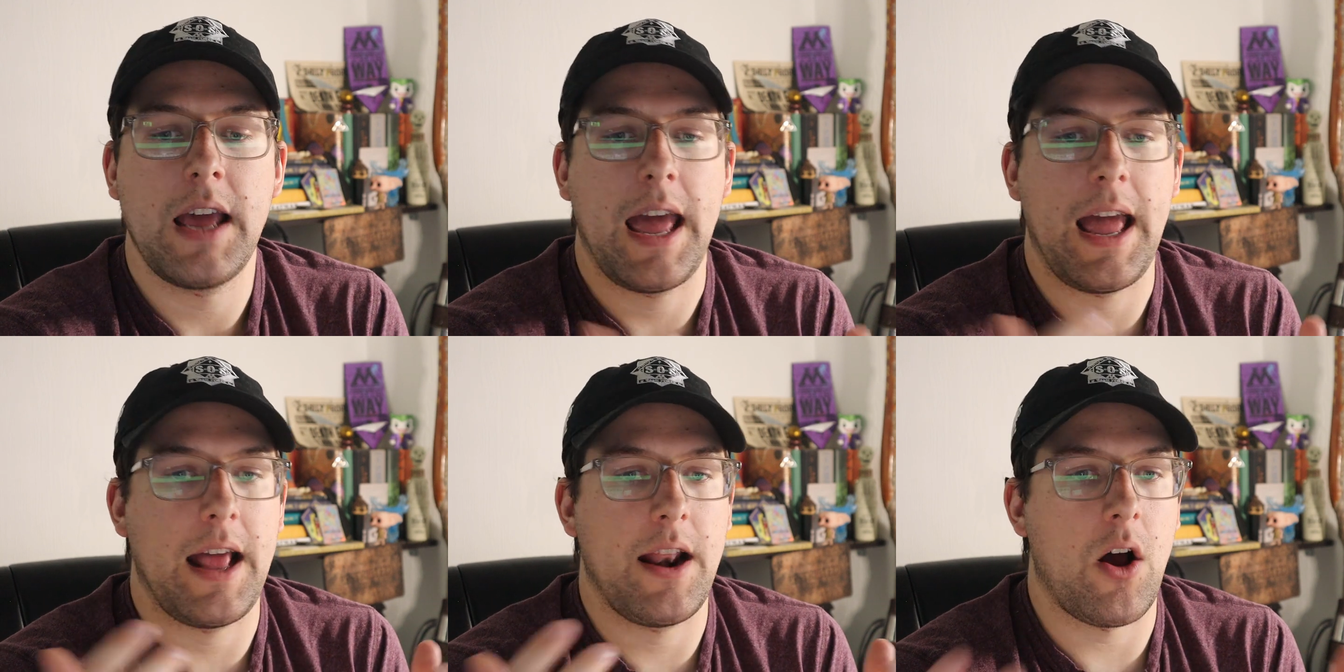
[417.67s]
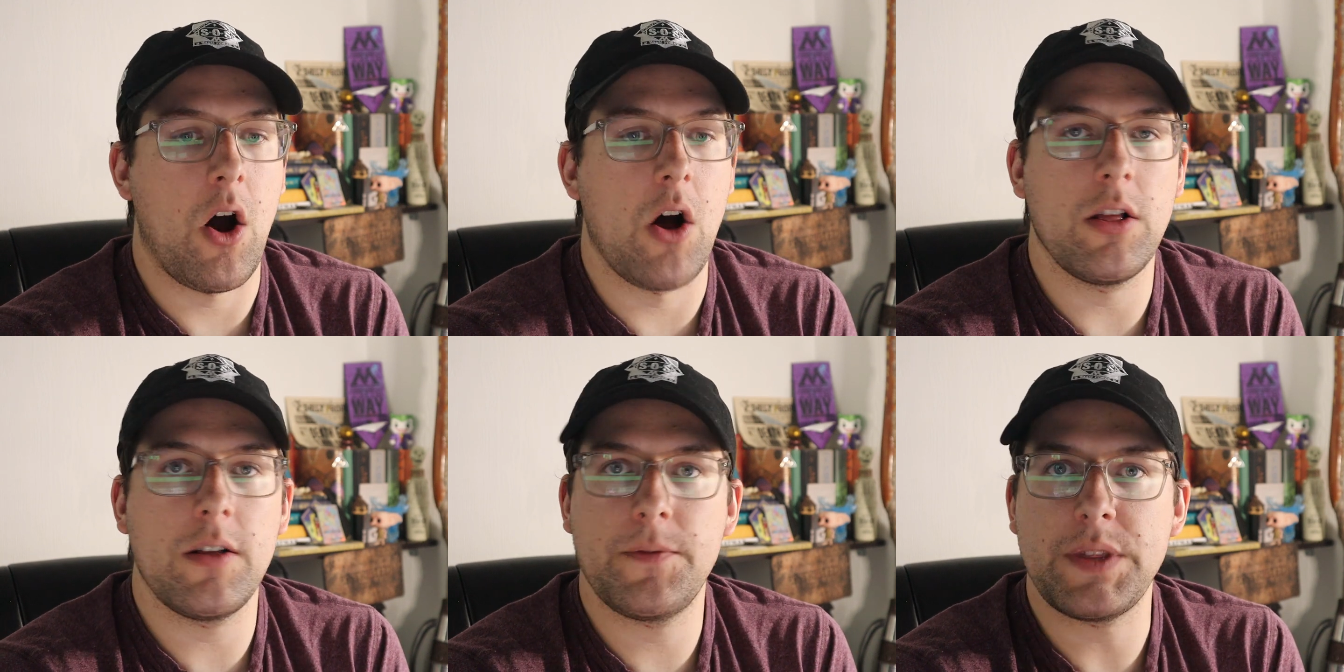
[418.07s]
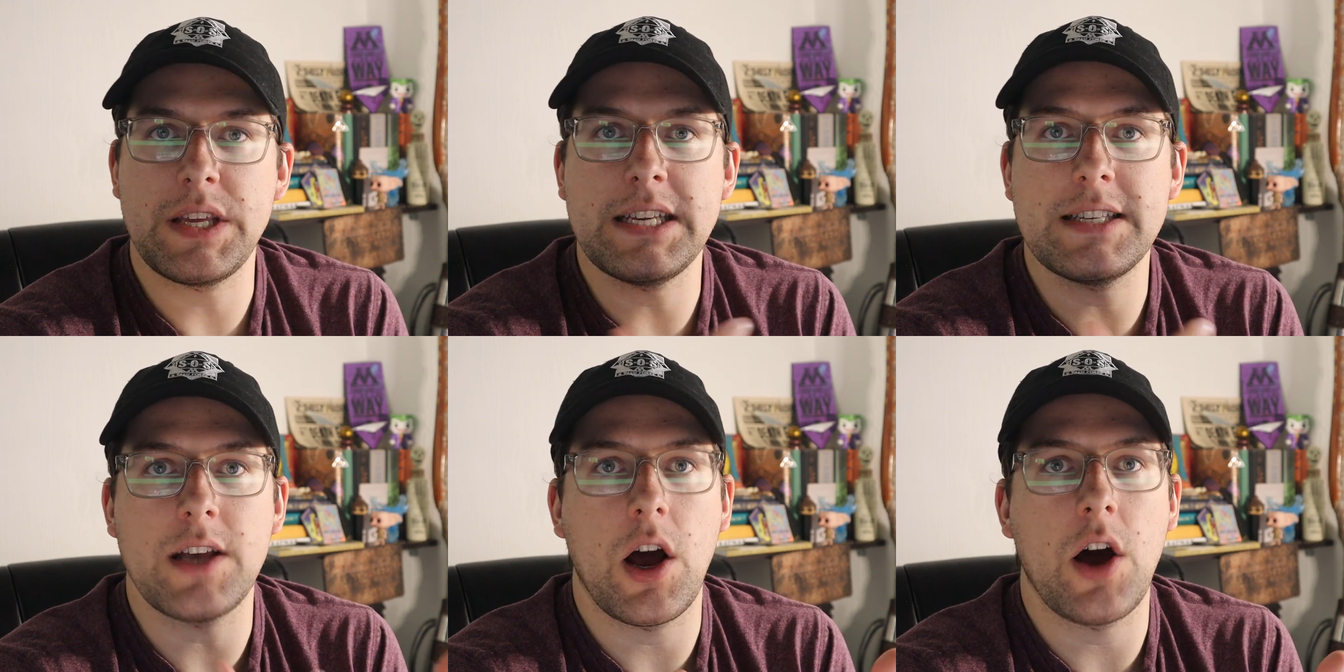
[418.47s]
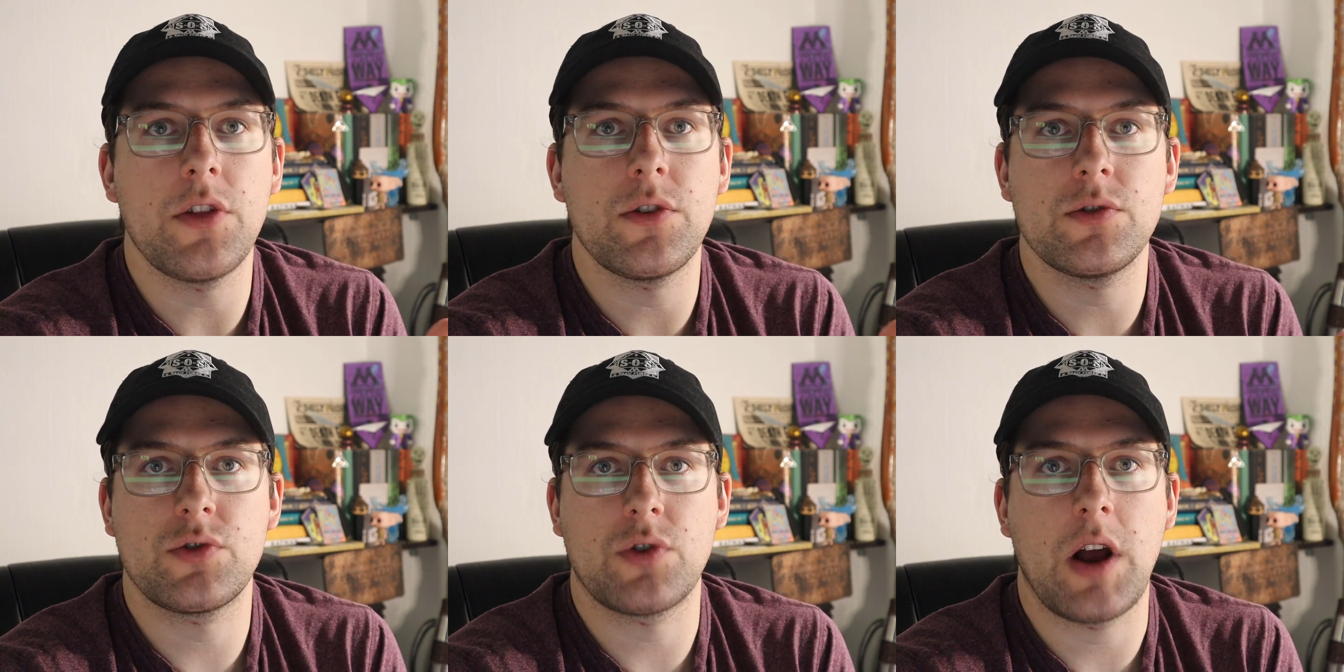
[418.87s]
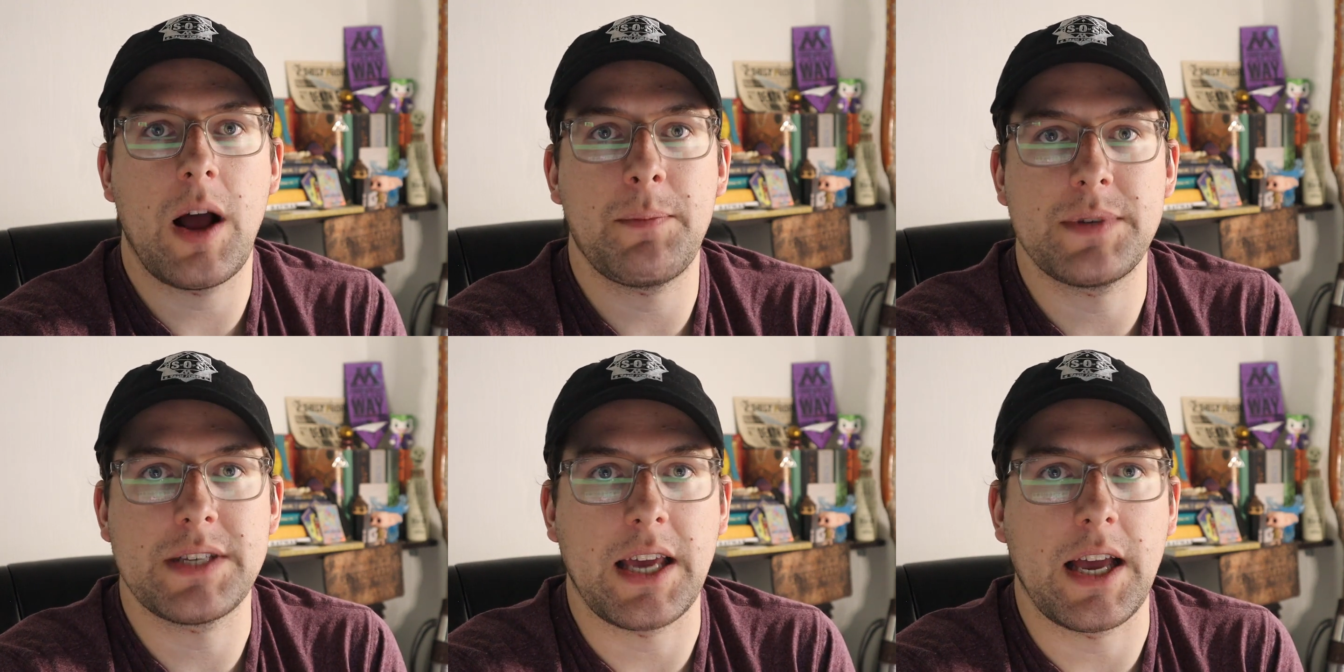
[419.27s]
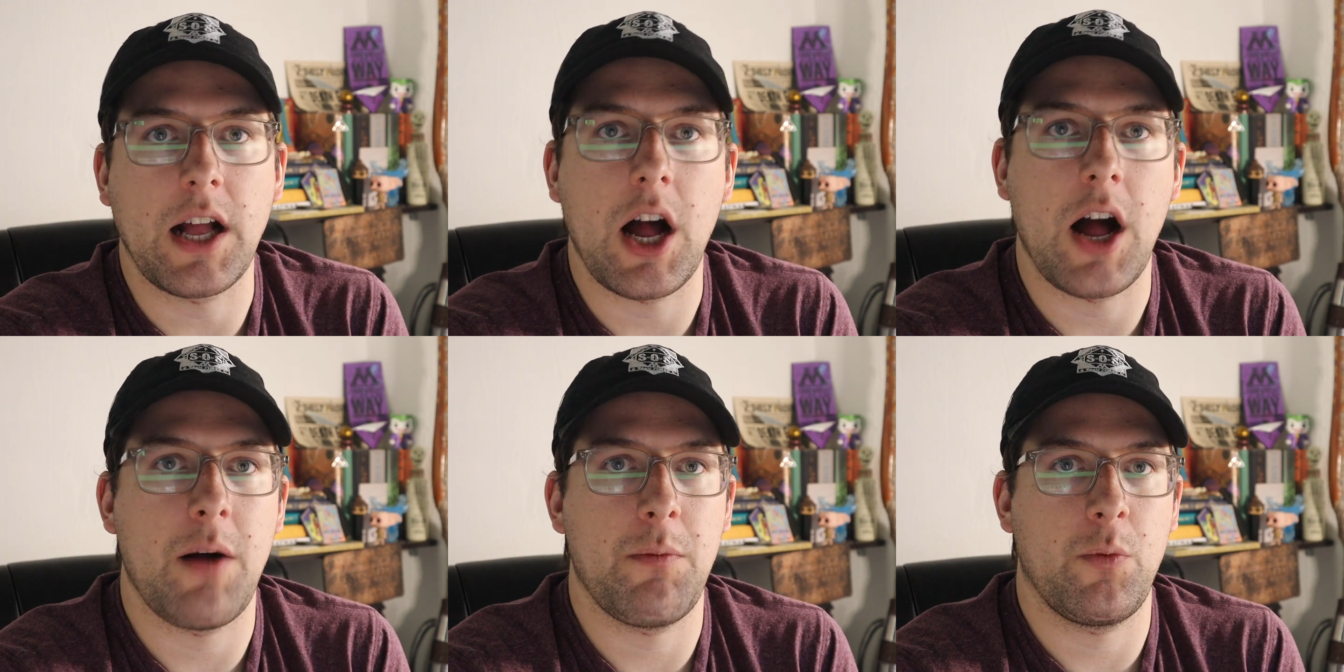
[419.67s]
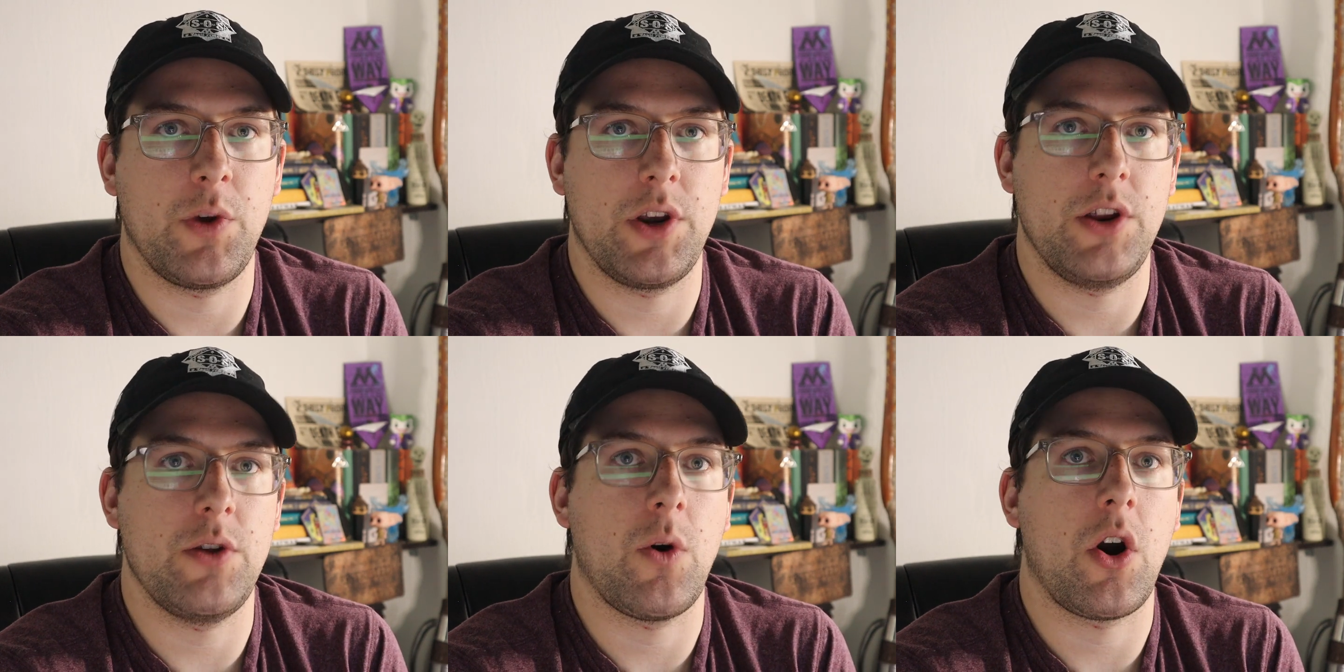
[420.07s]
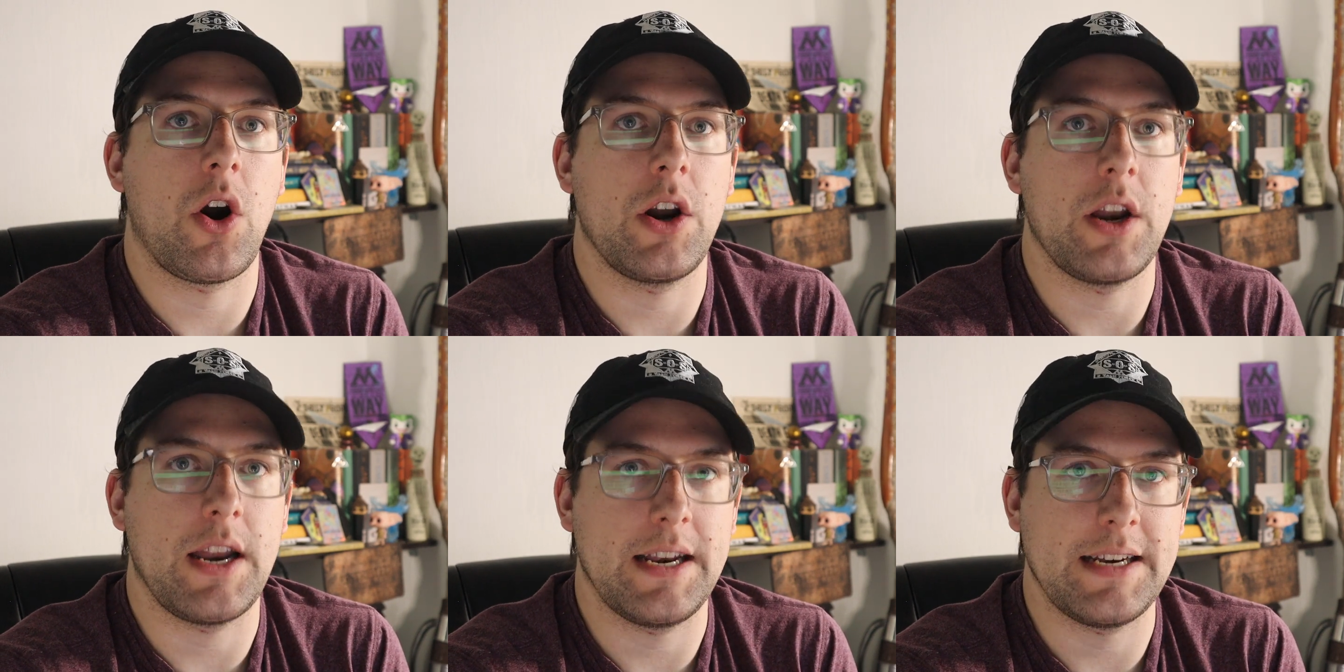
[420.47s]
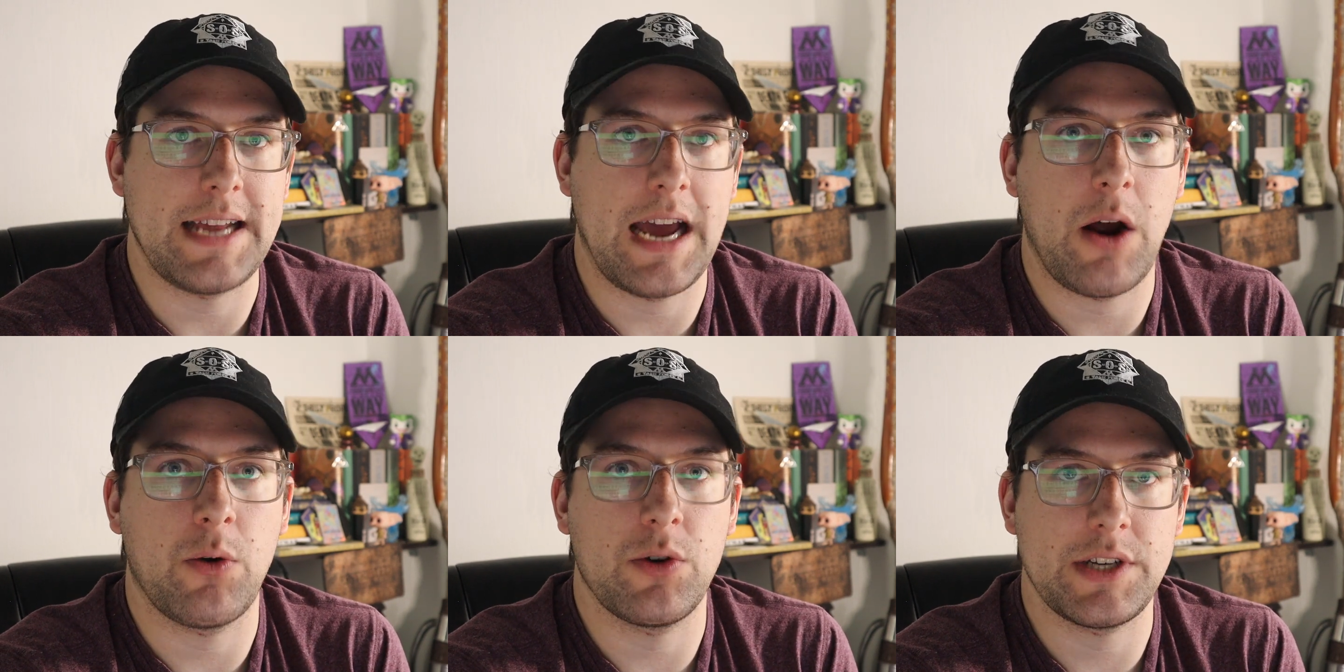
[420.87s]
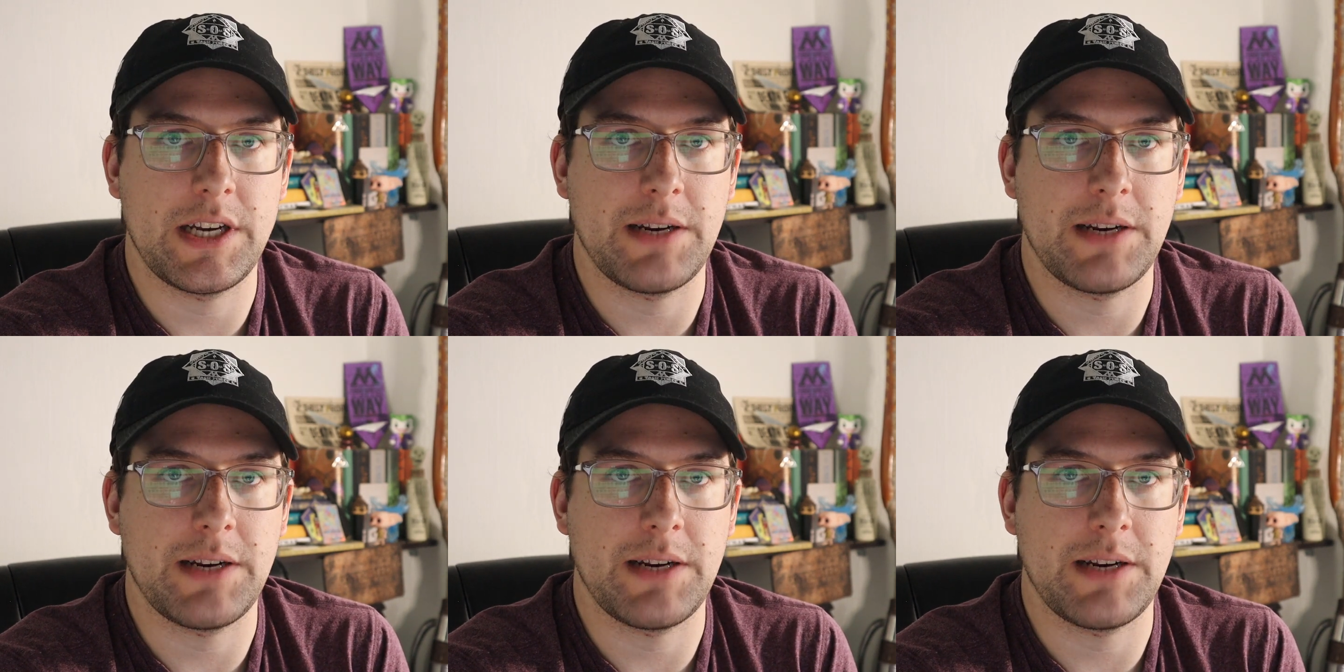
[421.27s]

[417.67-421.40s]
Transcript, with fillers: And all of these other drops can come when you are in Tower